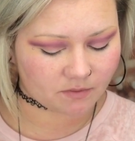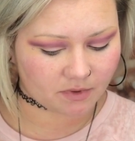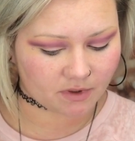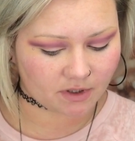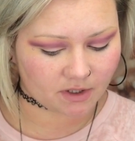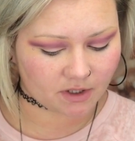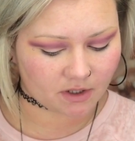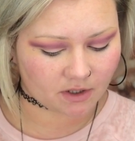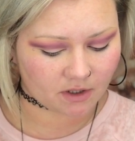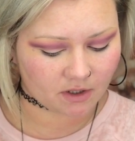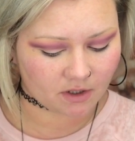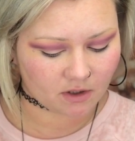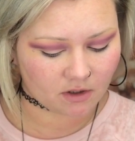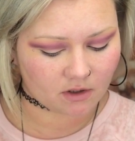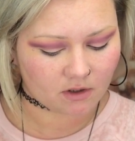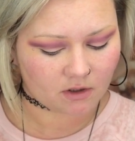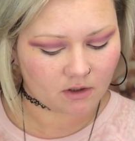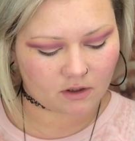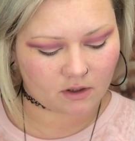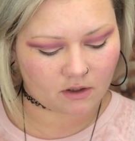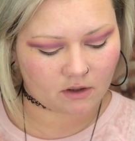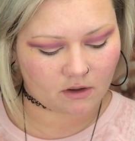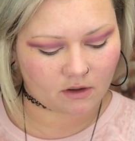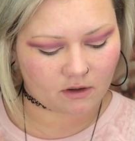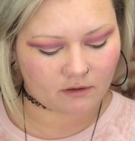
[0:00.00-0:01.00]
but
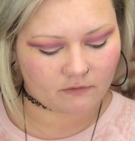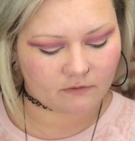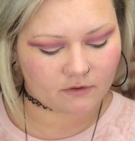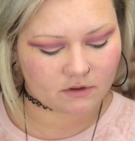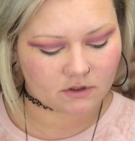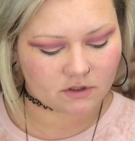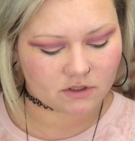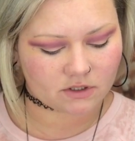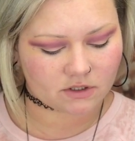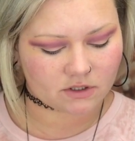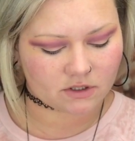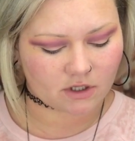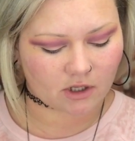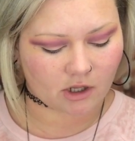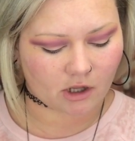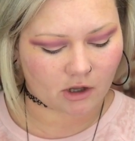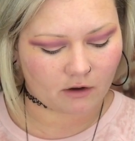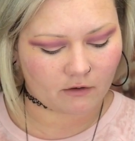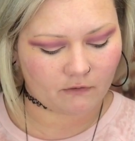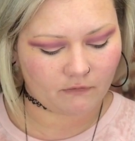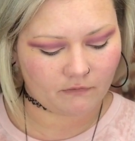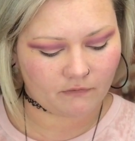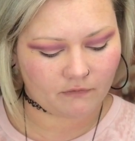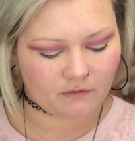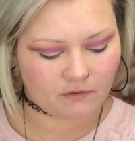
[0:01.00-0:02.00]
I love this
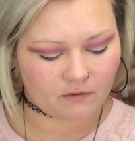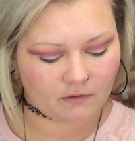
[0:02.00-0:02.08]
stuff.